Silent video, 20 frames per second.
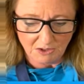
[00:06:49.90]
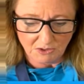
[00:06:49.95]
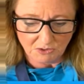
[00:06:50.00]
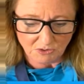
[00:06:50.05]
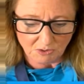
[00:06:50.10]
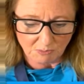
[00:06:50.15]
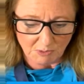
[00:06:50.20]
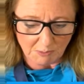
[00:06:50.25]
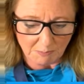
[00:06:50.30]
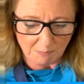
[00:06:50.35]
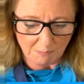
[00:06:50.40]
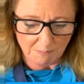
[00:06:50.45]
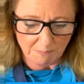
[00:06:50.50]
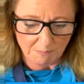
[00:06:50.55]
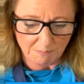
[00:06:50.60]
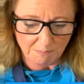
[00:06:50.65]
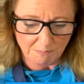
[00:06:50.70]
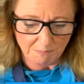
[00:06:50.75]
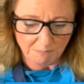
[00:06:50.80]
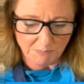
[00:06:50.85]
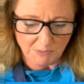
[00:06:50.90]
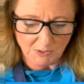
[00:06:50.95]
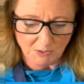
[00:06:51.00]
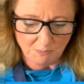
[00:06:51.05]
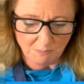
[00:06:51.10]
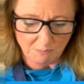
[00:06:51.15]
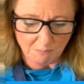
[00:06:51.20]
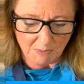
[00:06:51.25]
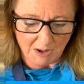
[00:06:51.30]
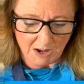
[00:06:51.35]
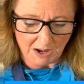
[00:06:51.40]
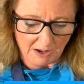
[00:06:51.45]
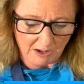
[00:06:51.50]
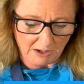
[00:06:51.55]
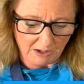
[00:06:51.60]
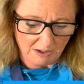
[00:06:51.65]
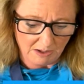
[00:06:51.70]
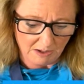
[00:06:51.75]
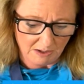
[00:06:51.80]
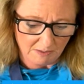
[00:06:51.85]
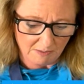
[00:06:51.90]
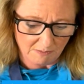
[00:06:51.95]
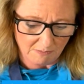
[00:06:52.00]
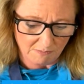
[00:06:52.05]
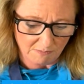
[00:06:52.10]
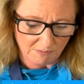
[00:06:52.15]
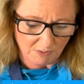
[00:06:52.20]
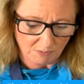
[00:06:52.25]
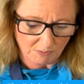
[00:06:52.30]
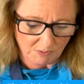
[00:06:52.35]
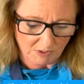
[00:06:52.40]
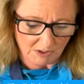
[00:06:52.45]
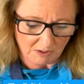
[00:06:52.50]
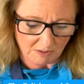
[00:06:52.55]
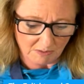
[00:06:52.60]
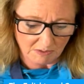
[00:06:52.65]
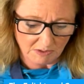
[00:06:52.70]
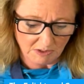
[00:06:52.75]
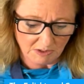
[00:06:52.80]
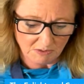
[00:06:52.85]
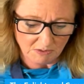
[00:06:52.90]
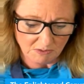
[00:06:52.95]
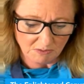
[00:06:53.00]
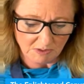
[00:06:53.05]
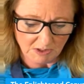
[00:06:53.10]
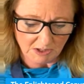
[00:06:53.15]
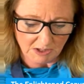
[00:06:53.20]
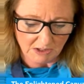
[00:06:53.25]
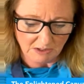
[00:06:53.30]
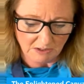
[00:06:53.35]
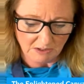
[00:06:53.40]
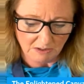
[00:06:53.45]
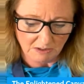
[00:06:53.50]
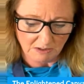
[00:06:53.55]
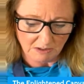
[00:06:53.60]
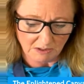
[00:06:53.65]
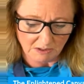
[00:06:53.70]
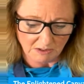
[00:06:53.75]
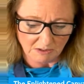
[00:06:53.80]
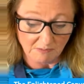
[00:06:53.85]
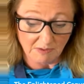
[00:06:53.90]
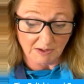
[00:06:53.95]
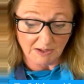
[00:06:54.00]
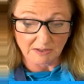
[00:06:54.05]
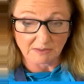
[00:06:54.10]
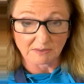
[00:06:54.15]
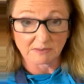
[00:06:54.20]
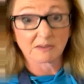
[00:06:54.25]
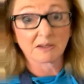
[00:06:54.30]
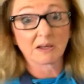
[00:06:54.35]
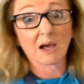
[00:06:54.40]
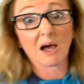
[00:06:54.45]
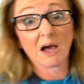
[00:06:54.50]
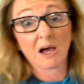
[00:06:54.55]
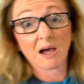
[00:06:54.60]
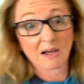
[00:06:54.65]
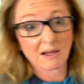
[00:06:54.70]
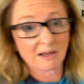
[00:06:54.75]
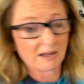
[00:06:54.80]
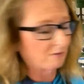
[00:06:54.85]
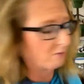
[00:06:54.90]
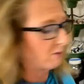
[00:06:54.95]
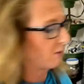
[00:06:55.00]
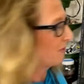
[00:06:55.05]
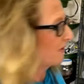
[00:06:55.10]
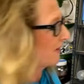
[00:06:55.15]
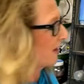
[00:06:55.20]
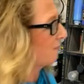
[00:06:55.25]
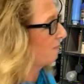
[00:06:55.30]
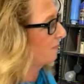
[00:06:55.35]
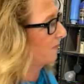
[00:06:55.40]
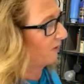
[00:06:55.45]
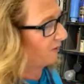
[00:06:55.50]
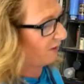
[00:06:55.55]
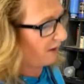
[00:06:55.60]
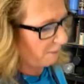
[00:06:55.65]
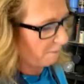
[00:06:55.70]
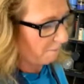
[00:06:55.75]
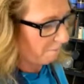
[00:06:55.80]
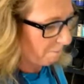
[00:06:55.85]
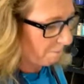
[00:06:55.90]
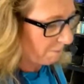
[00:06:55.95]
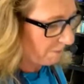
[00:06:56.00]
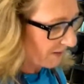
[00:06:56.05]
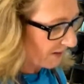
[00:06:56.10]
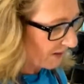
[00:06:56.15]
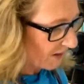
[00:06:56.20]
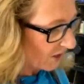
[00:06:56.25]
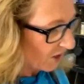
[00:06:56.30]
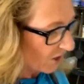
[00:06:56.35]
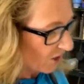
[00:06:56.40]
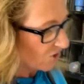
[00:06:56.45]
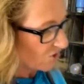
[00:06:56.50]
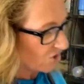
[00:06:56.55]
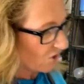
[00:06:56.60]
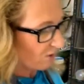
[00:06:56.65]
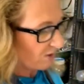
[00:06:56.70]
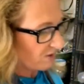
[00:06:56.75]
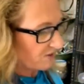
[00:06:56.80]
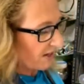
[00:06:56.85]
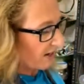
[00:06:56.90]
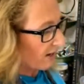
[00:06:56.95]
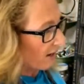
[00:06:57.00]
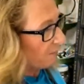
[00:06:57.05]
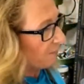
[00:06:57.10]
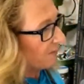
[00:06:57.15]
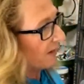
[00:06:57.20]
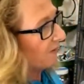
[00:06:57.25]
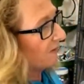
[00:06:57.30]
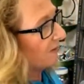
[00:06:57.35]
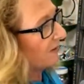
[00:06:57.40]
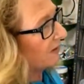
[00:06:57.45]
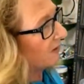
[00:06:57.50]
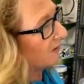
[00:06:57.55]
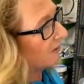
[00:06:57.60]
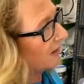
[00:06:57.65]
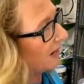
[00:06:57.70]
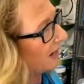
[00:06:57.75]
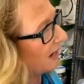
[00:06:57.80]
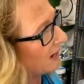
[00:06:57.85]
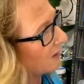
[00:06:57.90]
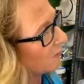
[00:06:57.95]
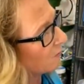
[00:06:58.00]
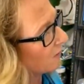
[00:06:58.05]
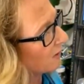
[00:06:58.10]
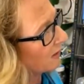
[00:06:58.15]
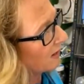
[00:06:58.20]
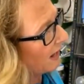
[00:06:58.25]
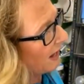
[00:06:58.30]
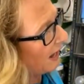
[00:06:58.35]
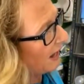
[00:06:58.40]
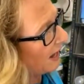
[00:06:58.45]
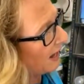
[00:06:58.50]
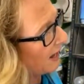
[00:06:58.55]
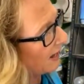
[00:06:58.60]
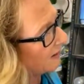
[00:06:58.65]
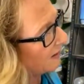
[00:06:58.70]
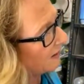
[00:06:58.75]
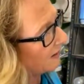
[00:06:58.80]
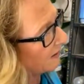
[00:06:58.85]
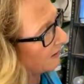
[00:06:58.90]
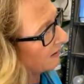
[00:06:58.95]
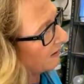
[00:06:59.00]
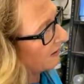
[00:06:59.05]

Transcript: So I'm going to mute my phone here. I didn't do that in advance. Ha! Got to remember that. Okay. So let's kind of come down here, and we're going to add